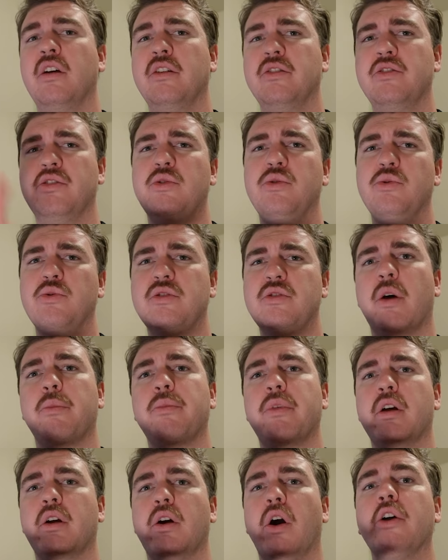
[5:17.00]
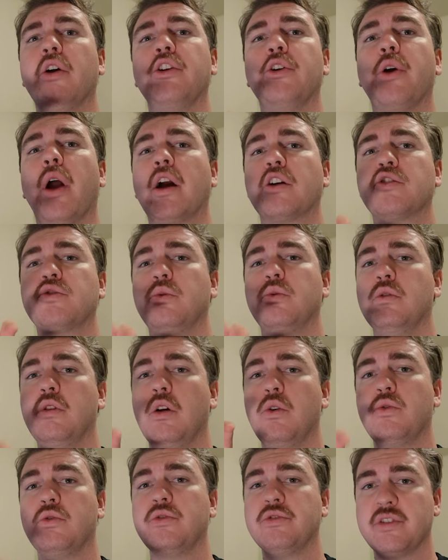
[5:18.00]
to something on your actual
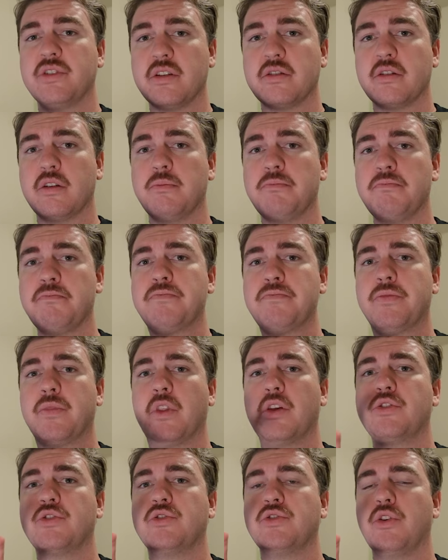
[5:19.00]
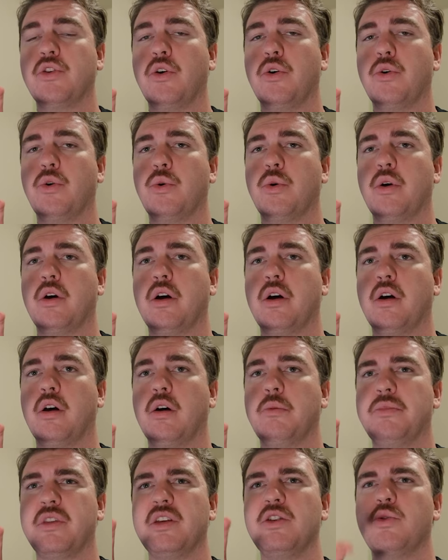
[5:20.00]
local system, so
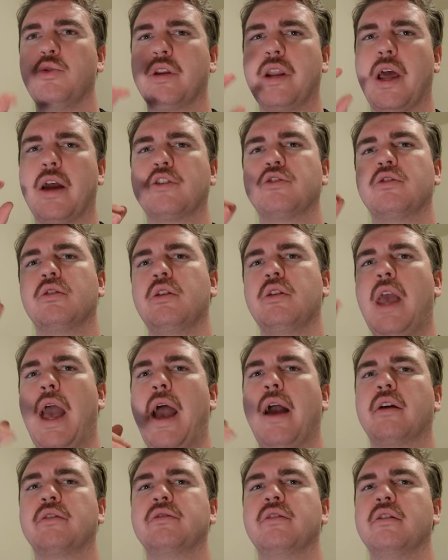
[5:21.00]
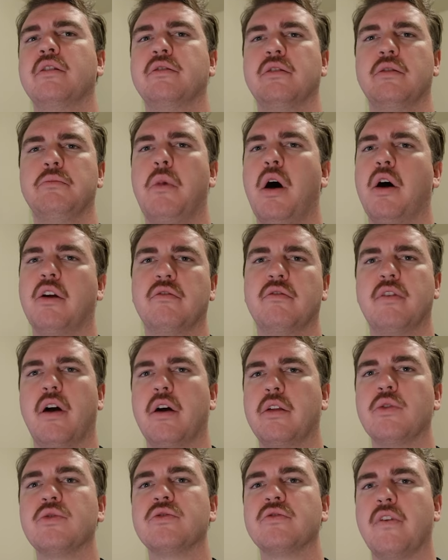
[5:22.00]
that you can actually access and
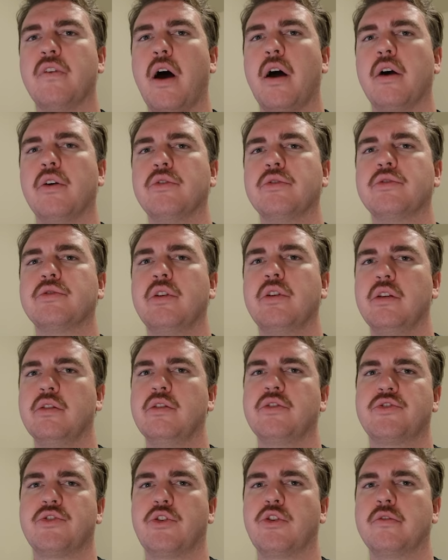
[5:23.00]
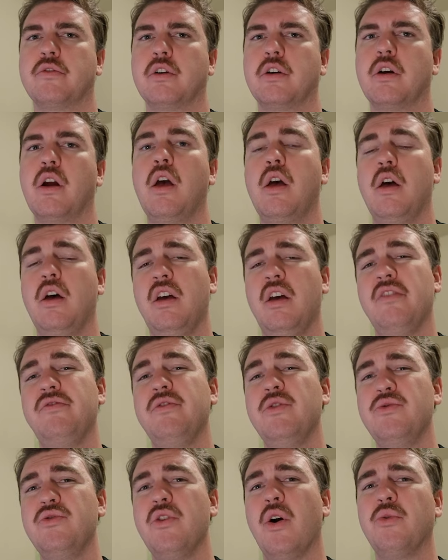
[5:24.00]
modify those files in the server. If
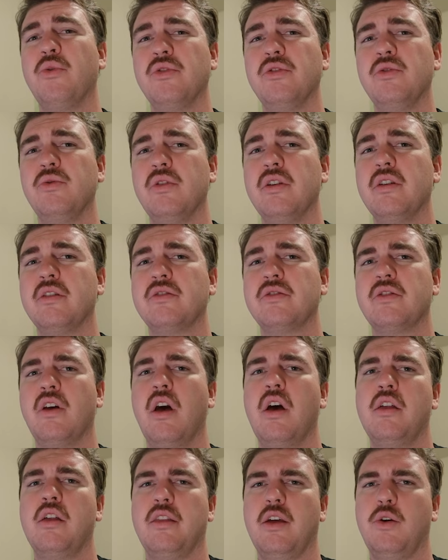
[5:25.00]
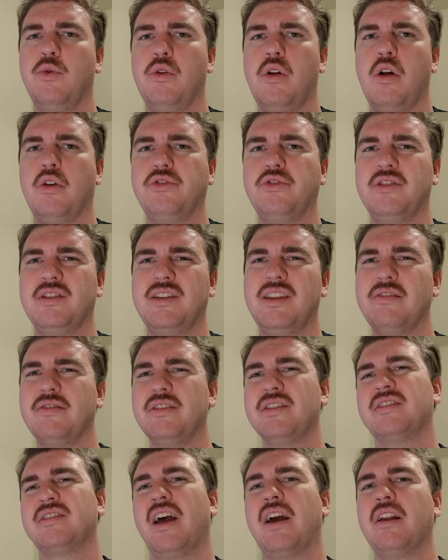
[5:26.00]
you don't do this, they will all just live
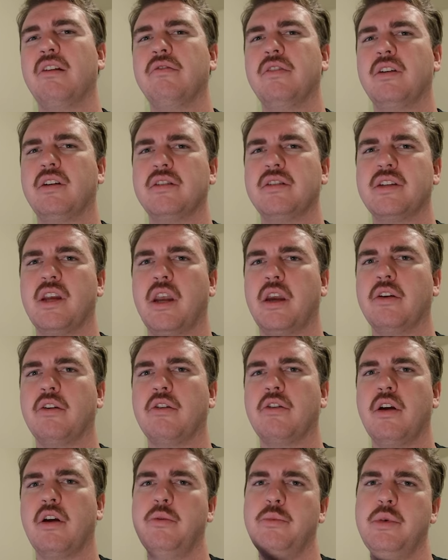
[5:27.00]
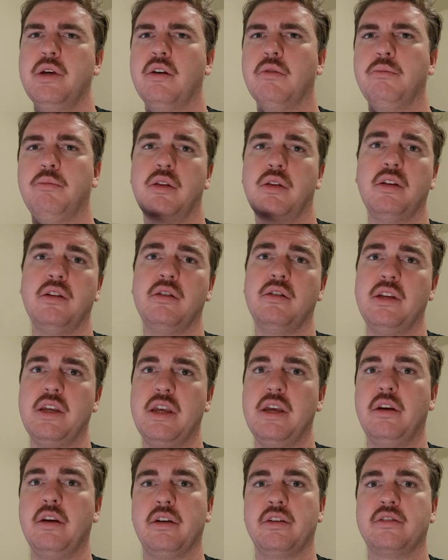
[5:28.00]
inside of the container and be completely
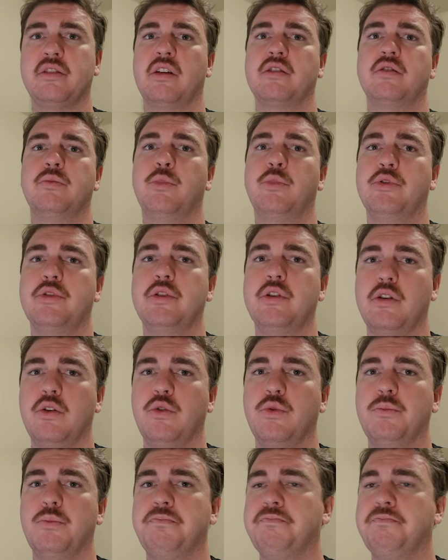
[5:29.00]
inaccessible to you.